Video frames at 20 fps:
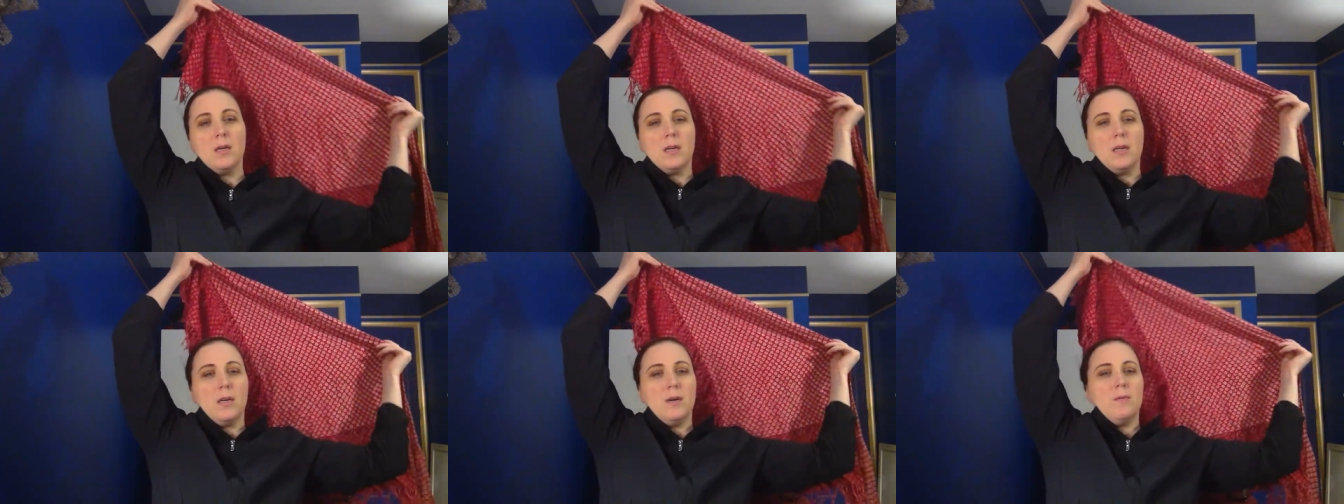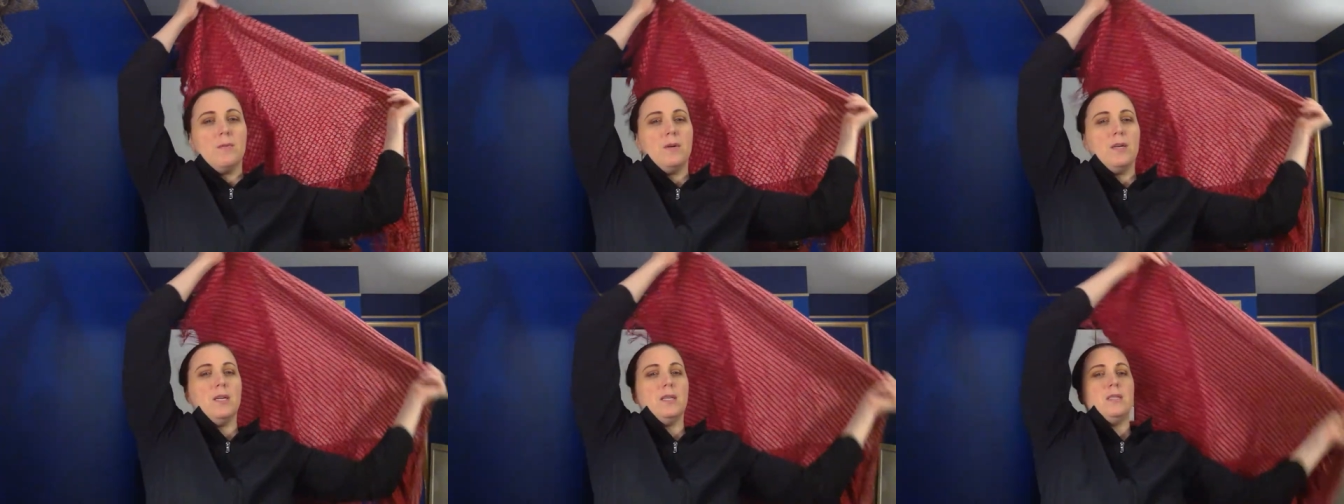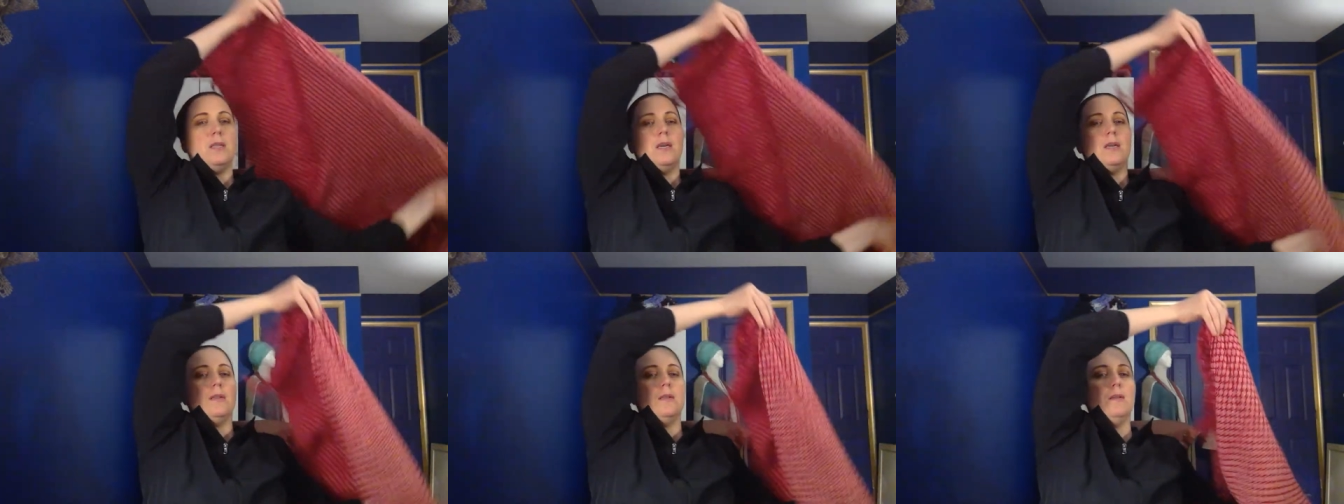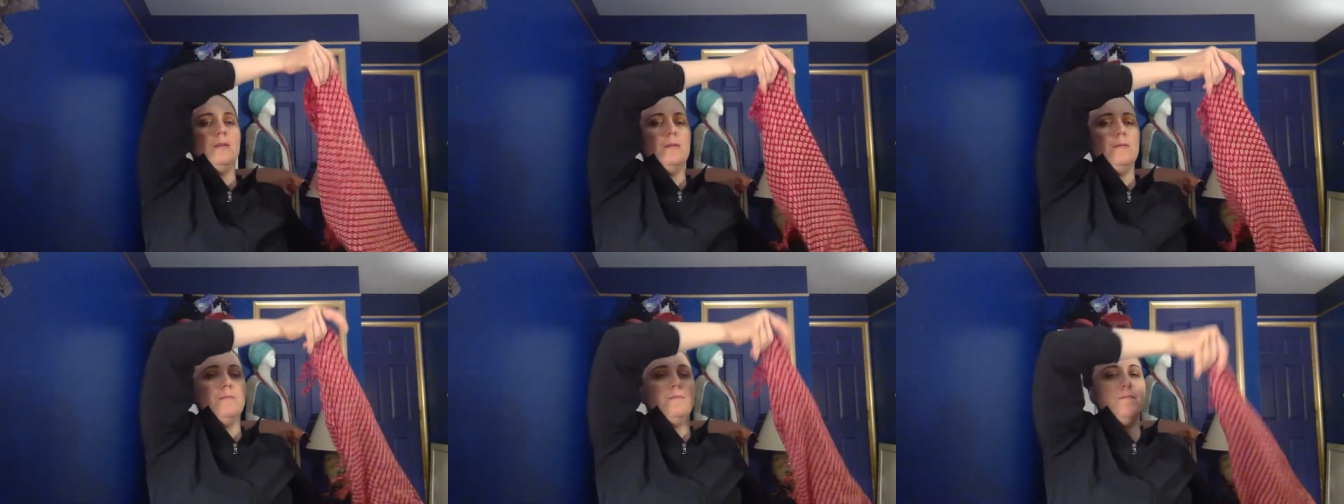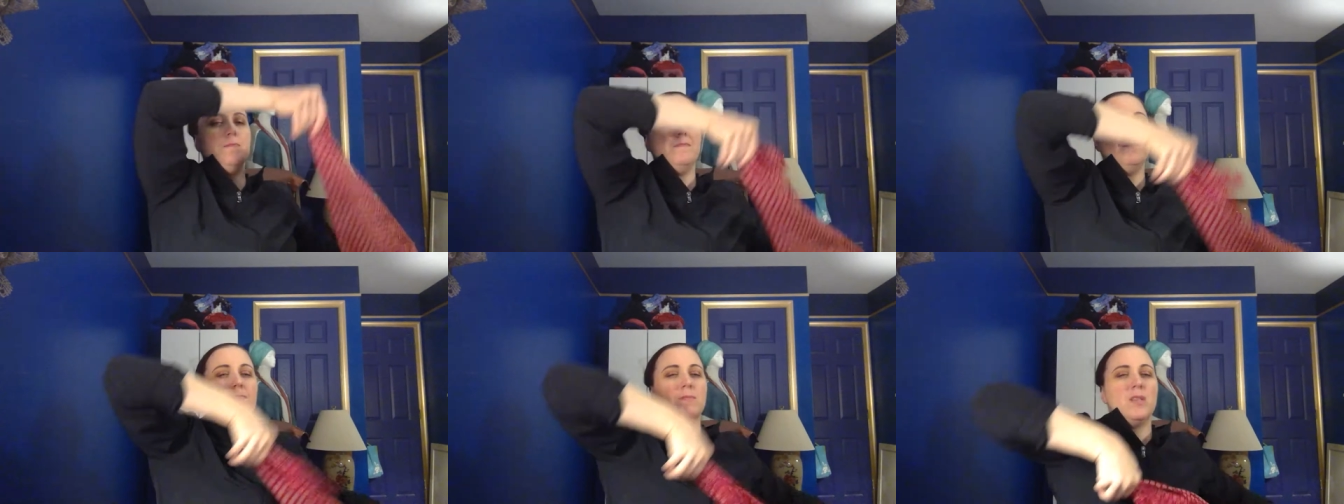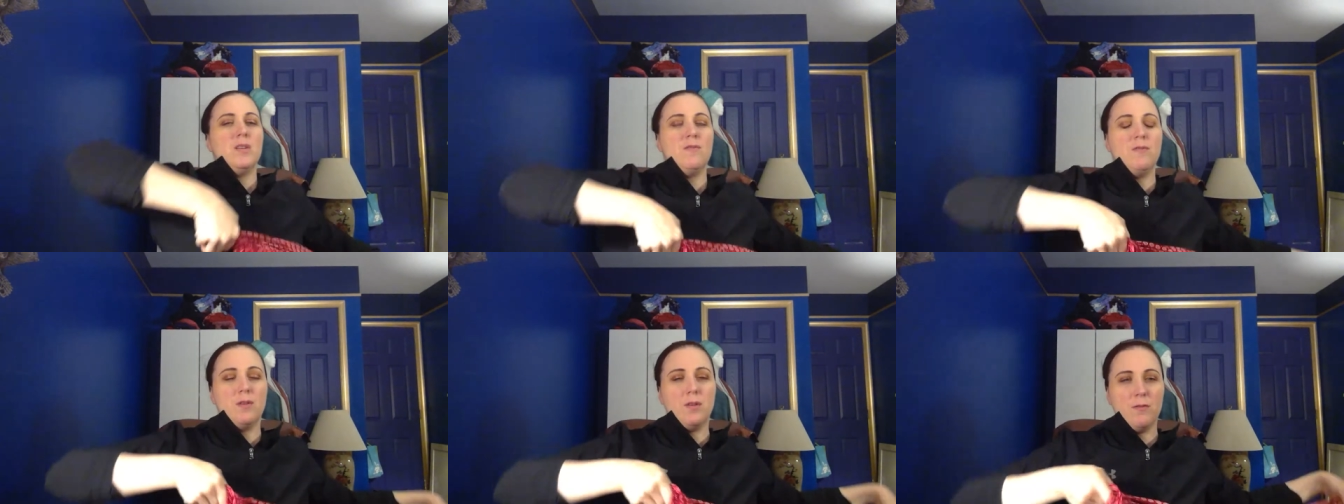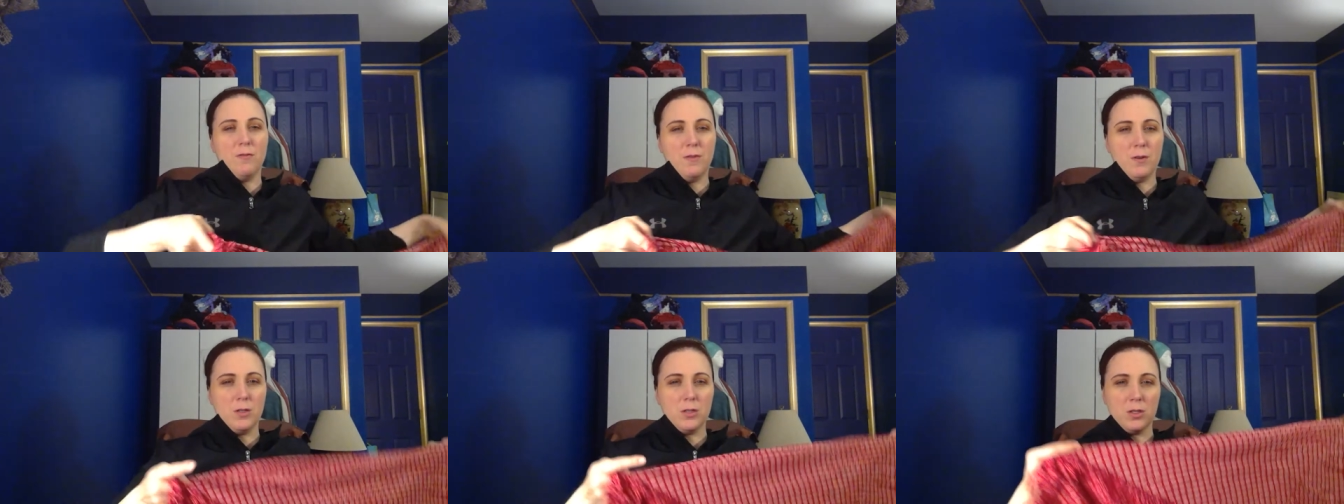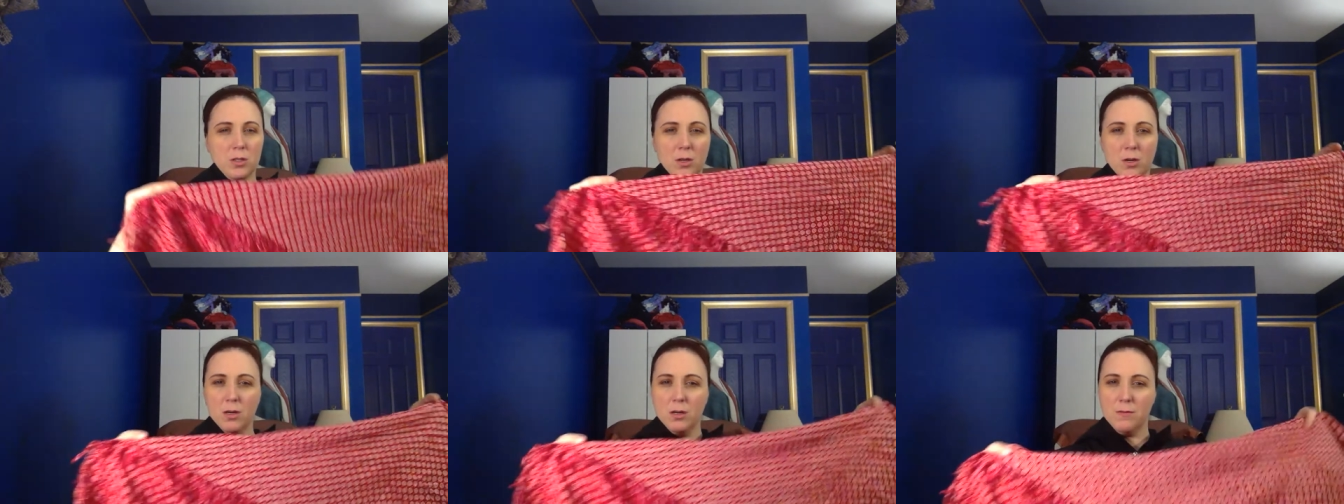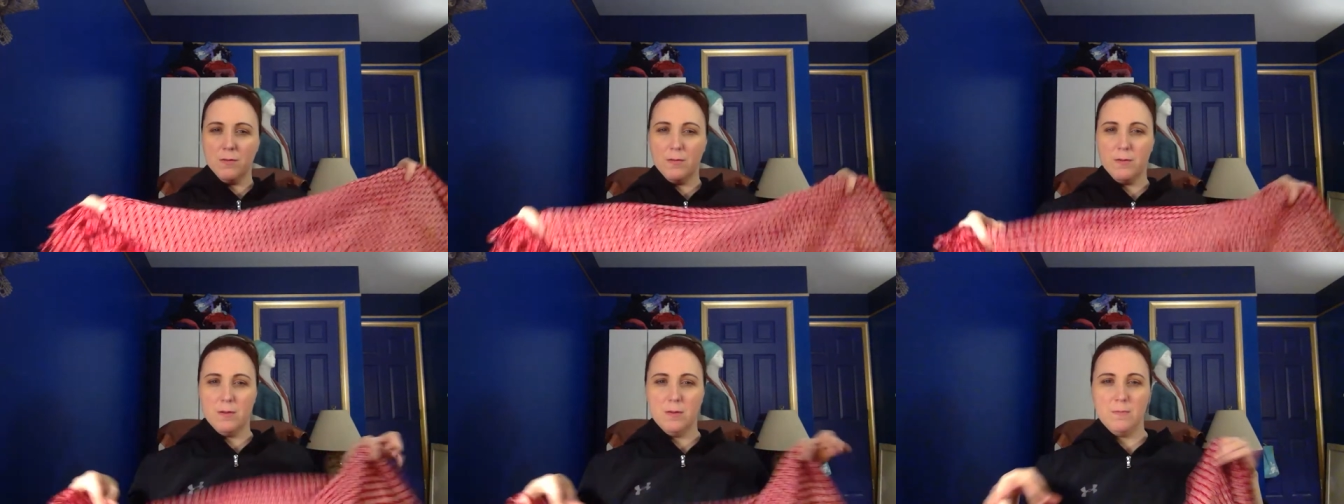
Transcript: Now what I did for the first scarf.